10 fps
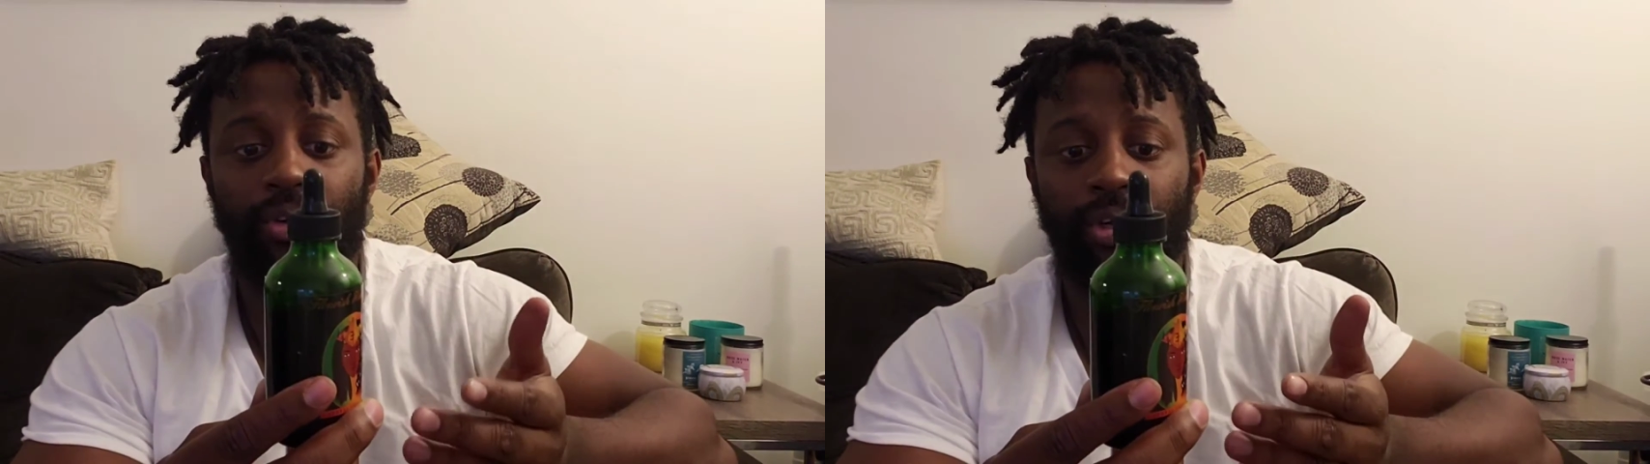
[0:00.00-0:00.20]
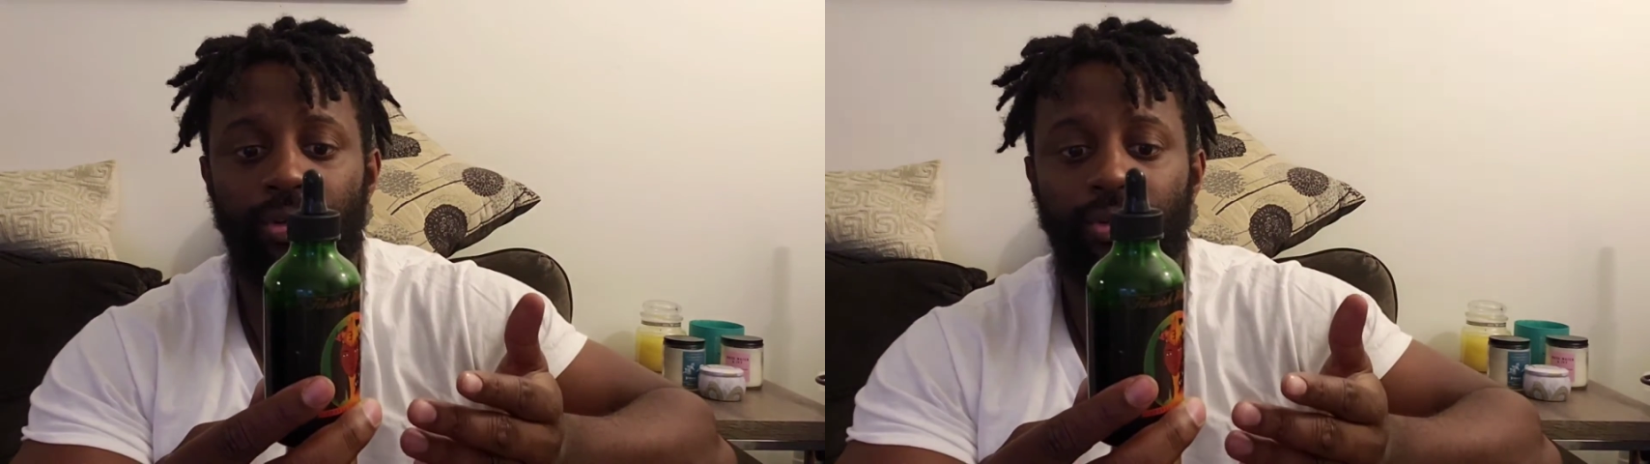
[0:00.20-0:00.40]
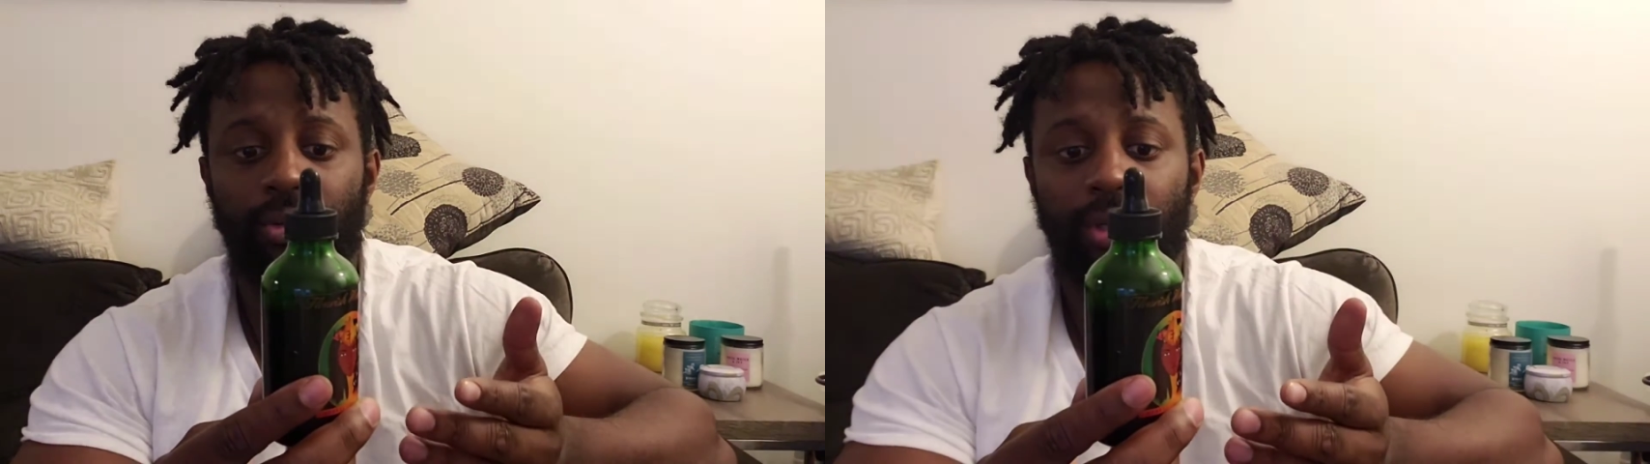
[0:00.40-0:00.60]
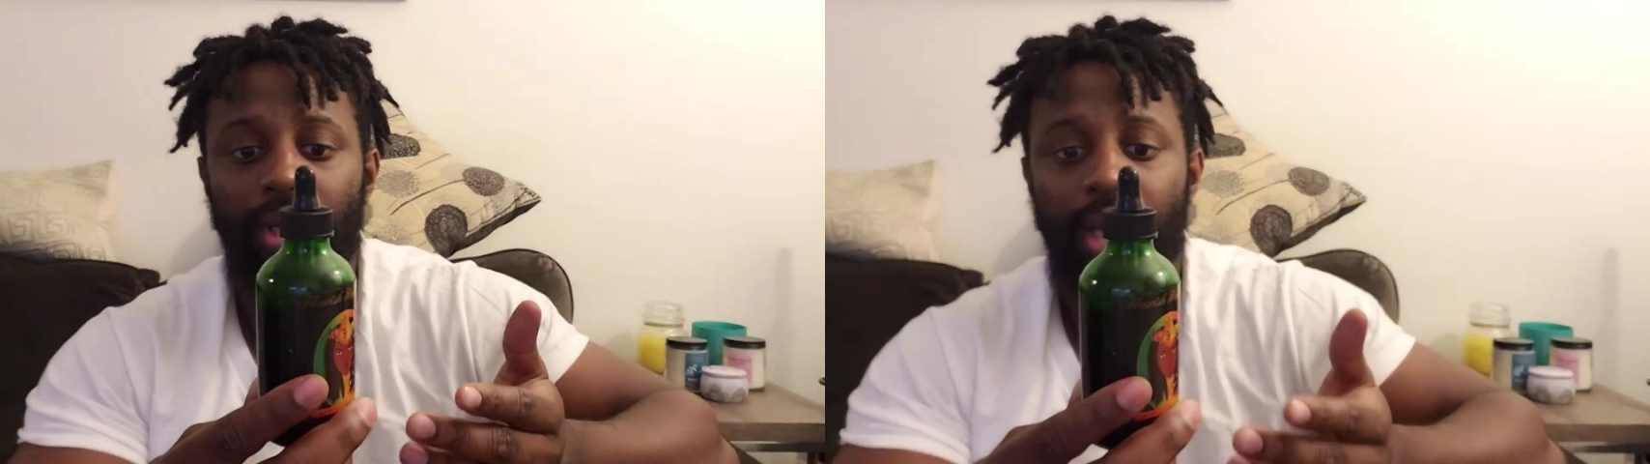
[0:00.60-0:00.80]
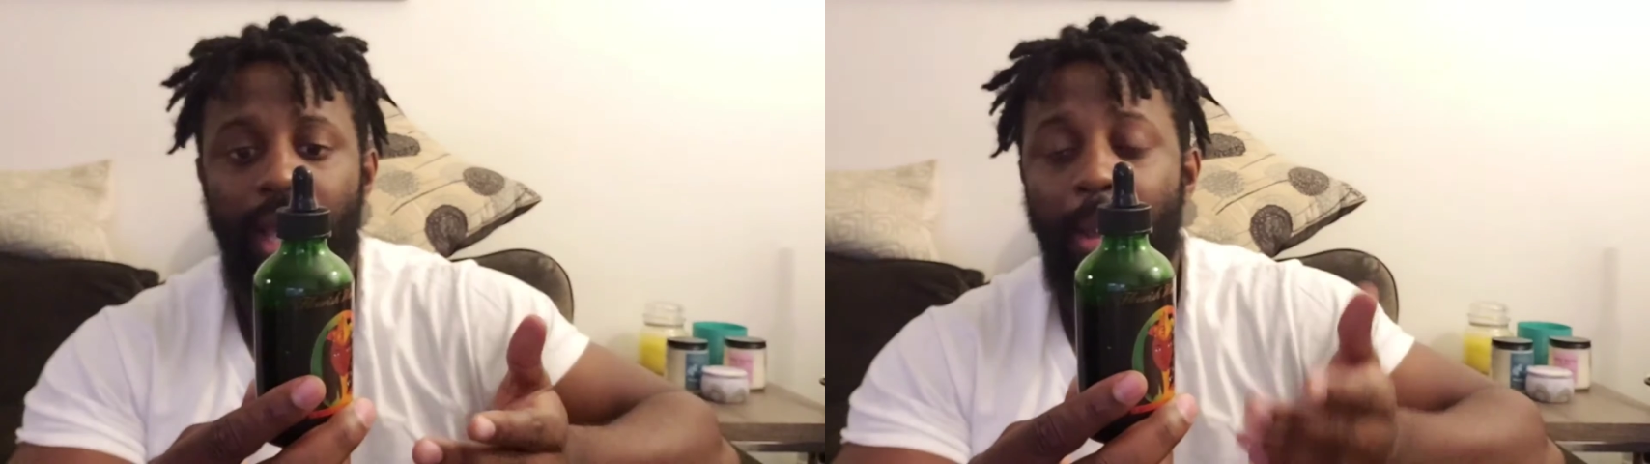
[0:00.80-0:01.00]
oil,
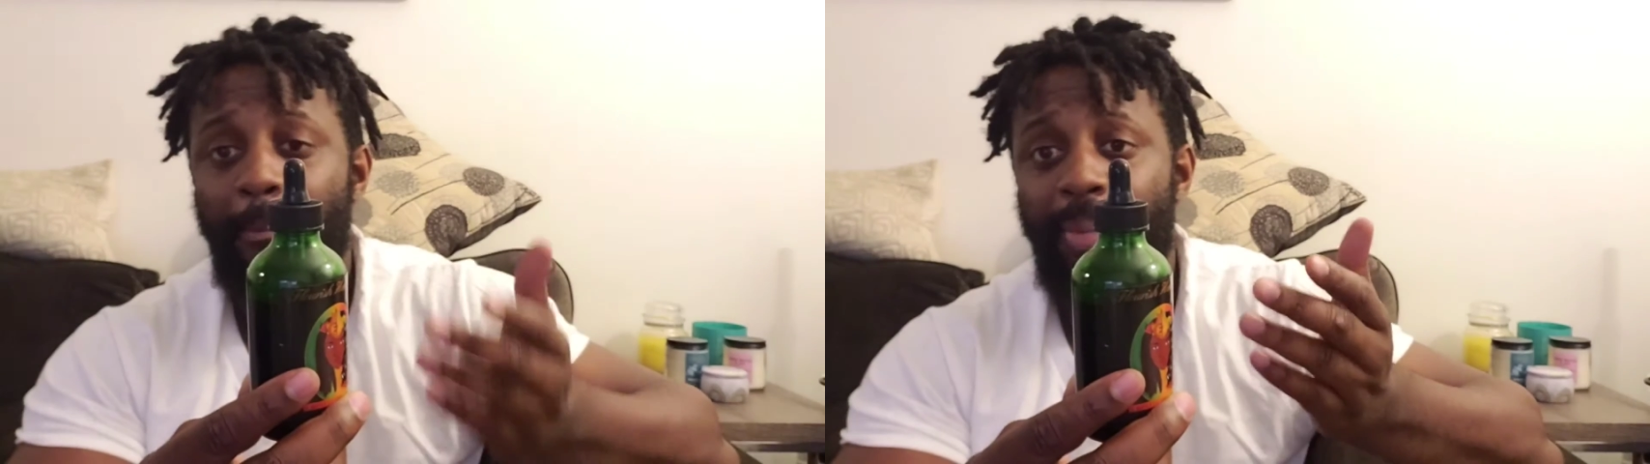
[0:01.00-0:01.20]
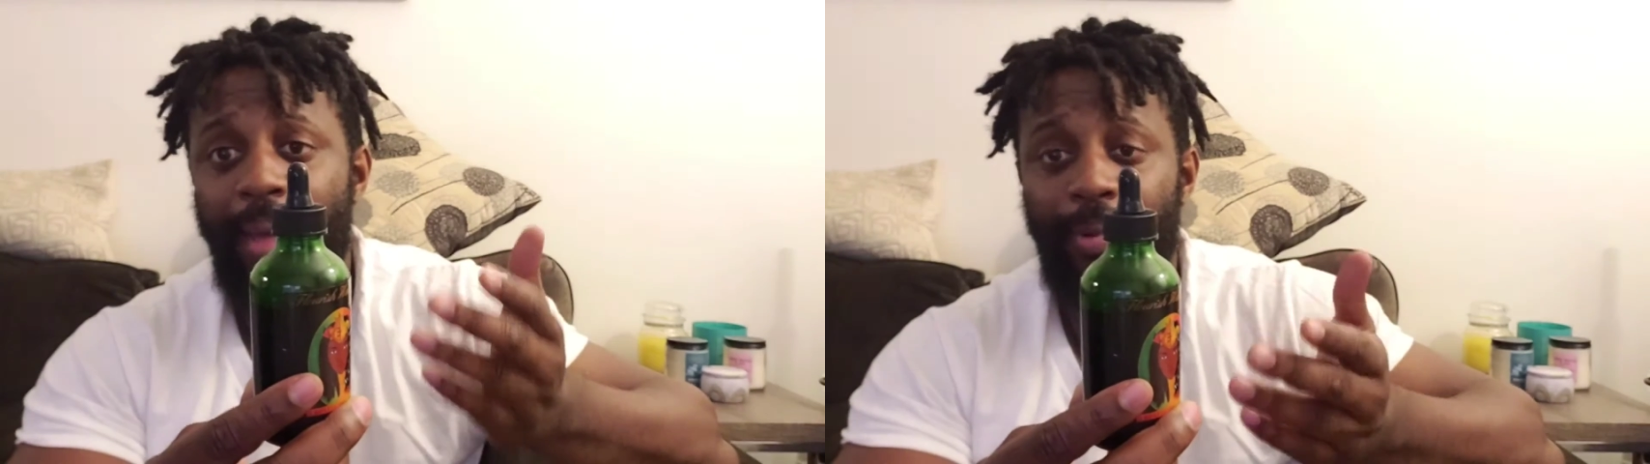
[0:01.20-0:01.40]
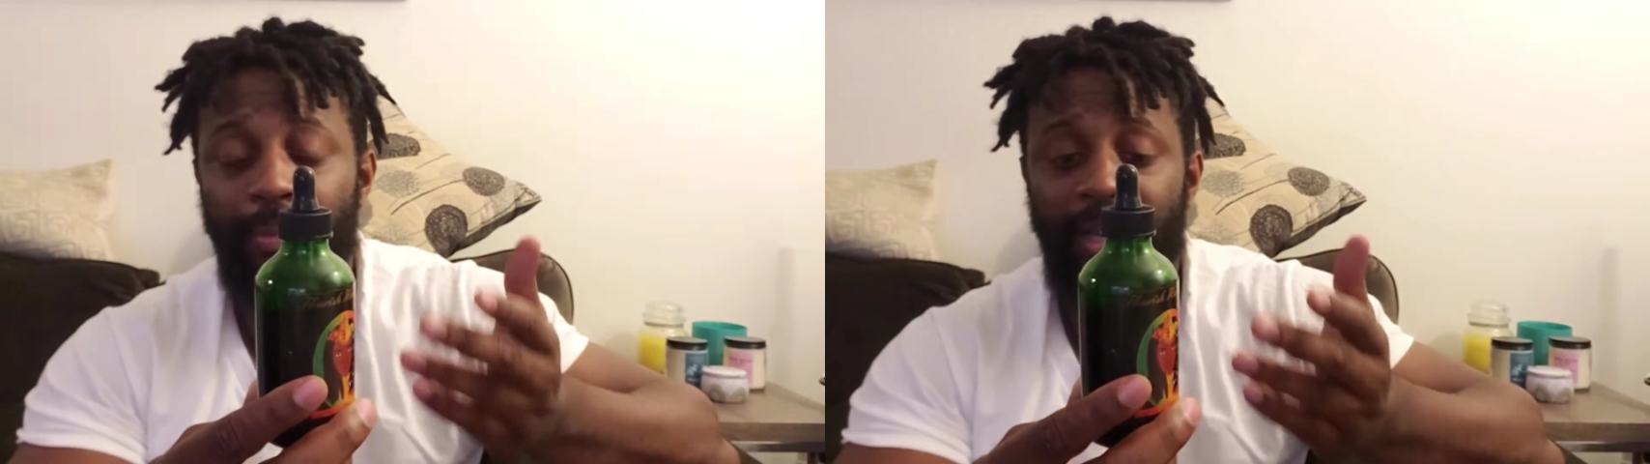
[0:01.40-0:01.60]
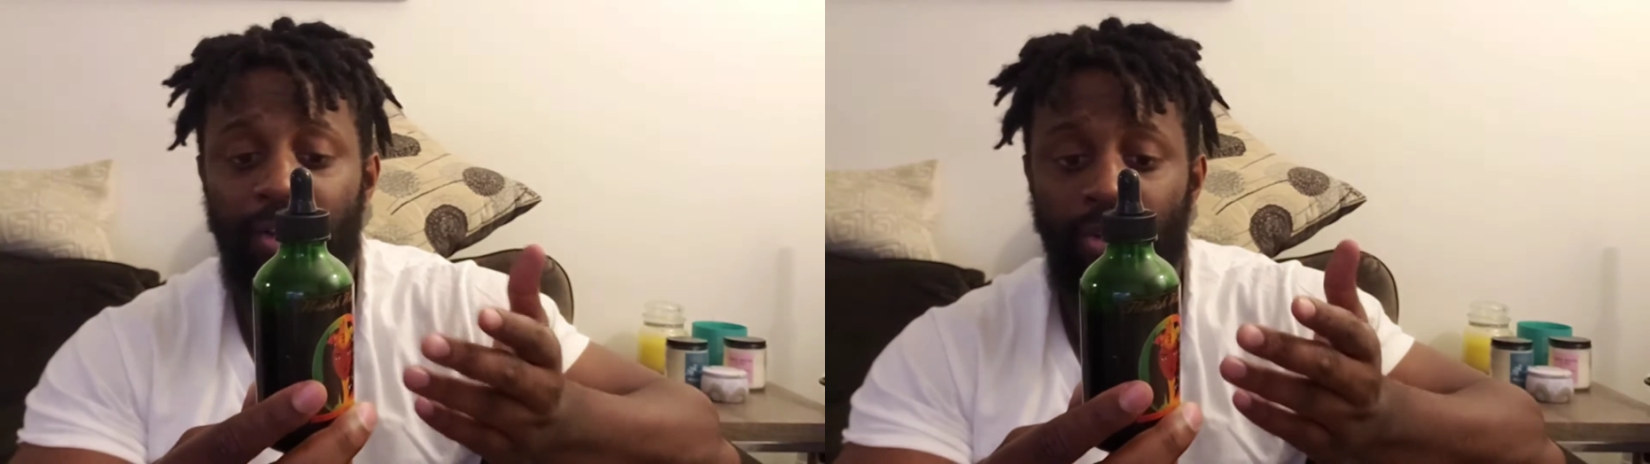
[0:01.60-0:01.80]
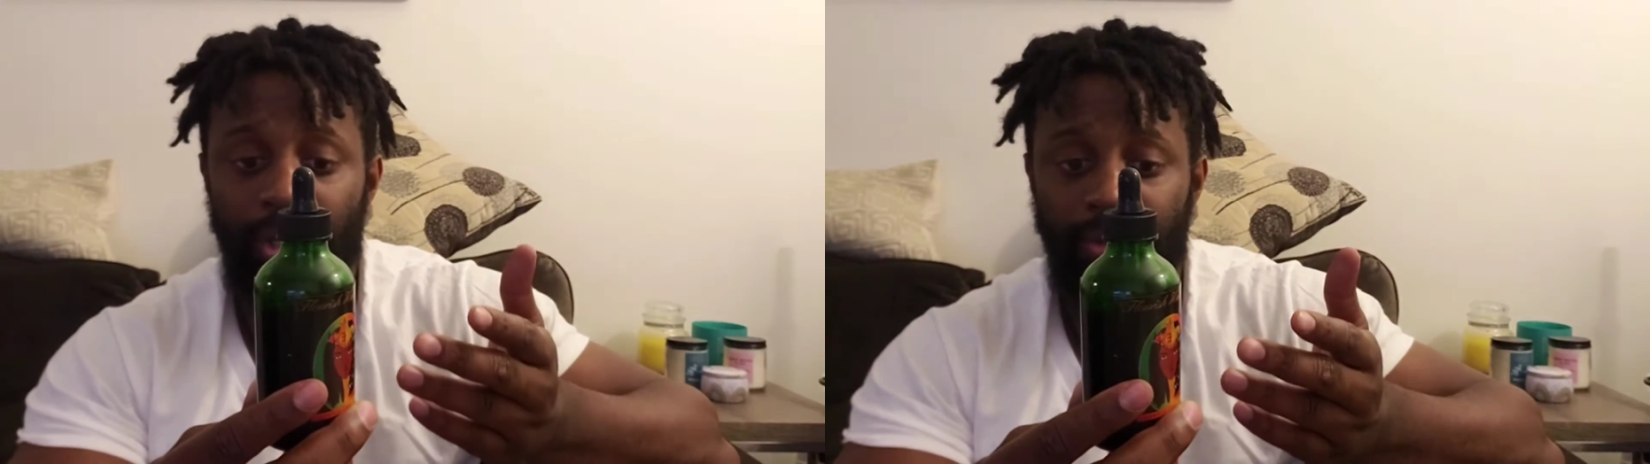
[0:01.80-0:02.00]

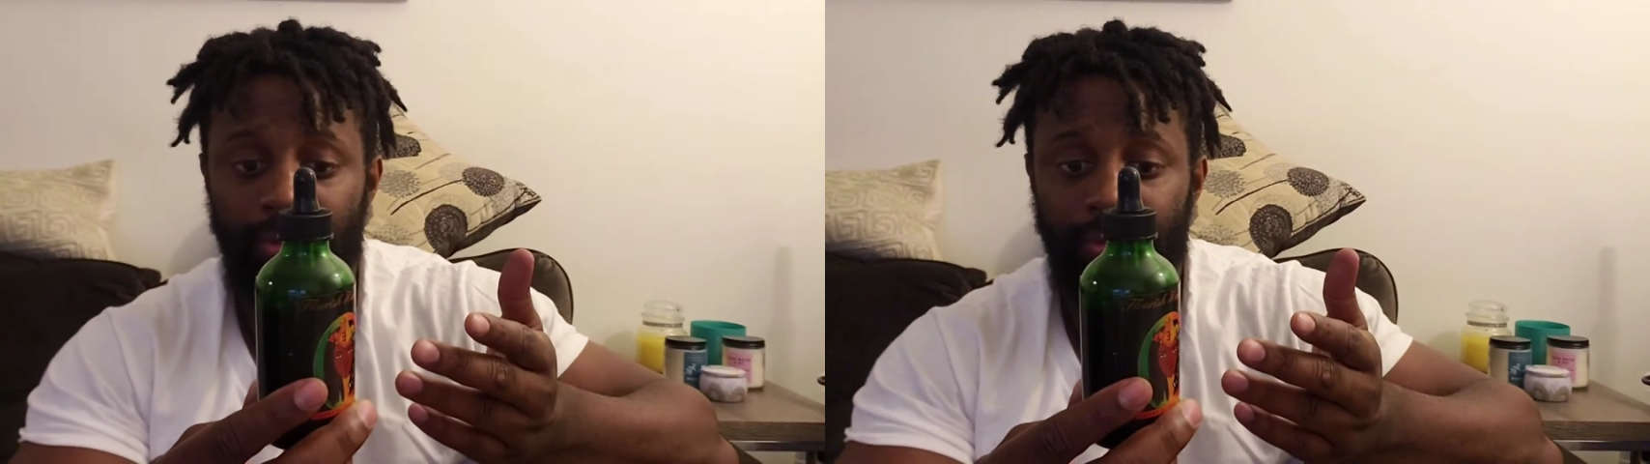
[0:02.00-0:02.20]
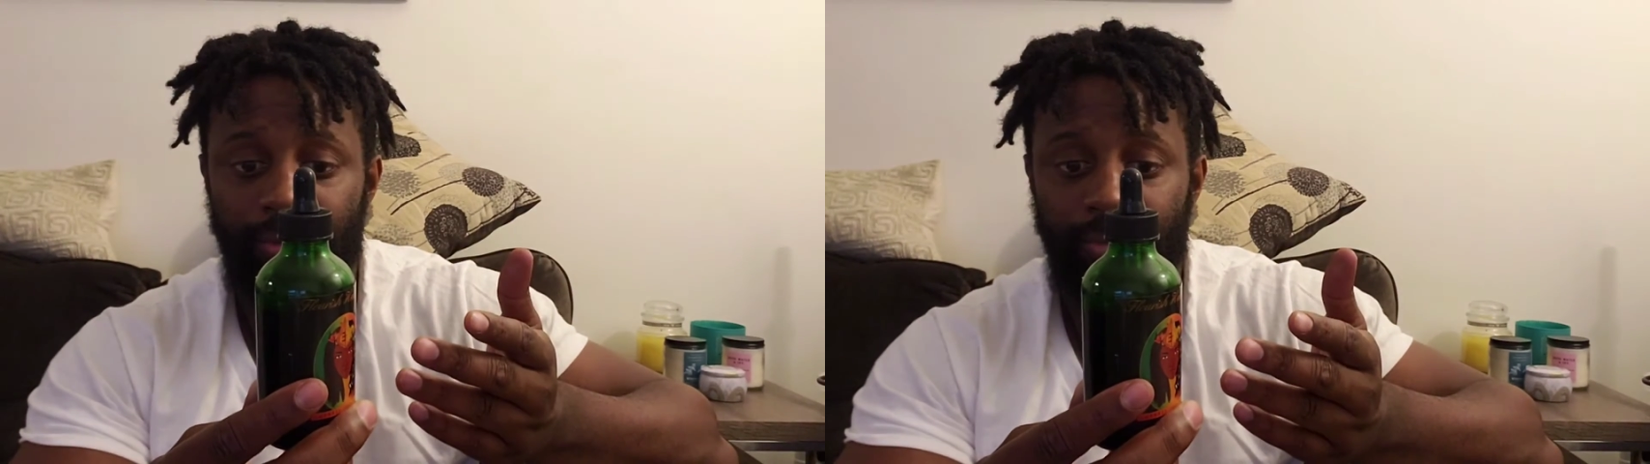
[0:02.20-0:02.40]
peppermint oil.